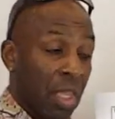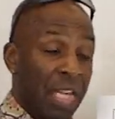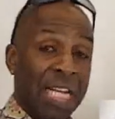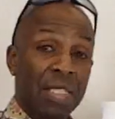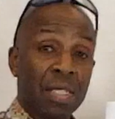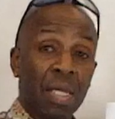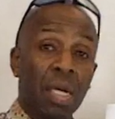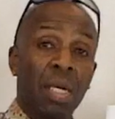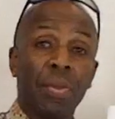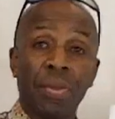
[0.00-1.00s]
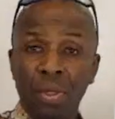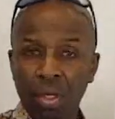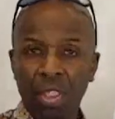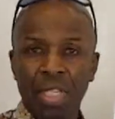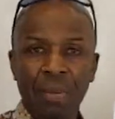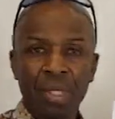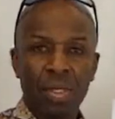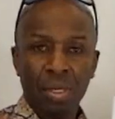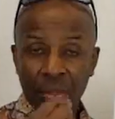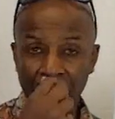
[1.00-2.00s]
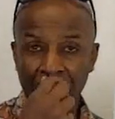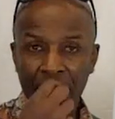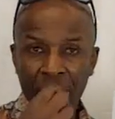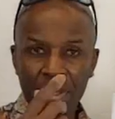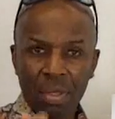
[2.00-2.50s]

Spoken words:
that there are no contaminants on the ground,